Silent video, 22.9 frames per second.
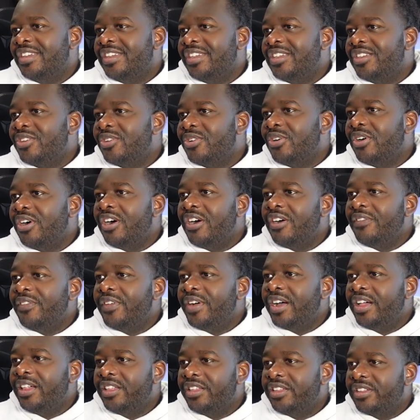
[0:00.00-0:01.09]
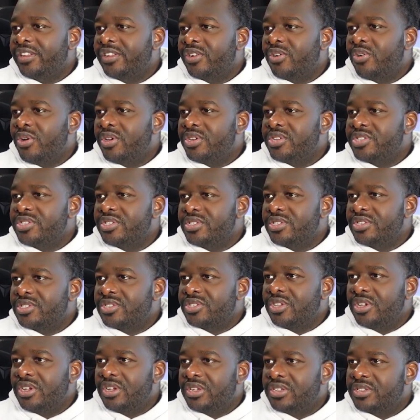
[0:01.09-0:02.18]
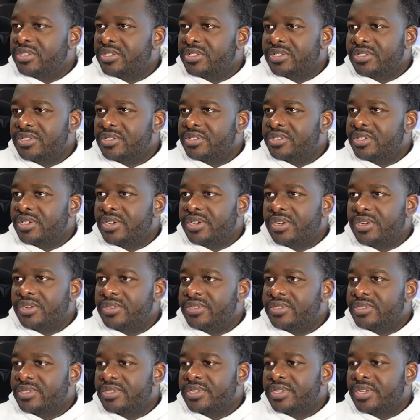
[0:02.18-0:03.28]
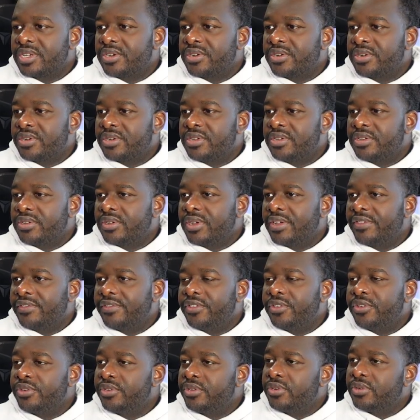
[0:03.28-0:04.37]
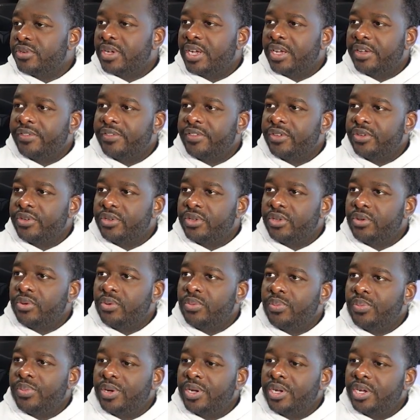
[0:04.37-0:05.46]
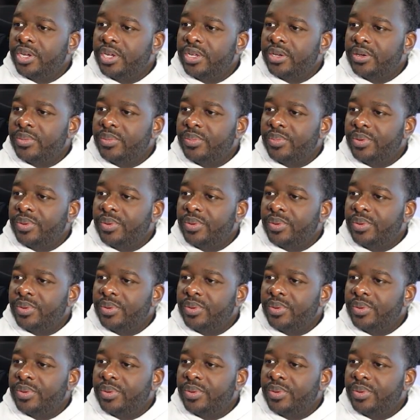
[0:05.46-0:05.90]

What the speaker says: You know, all valid questions, thoughts, concerns, etc. You know, I feel you, but,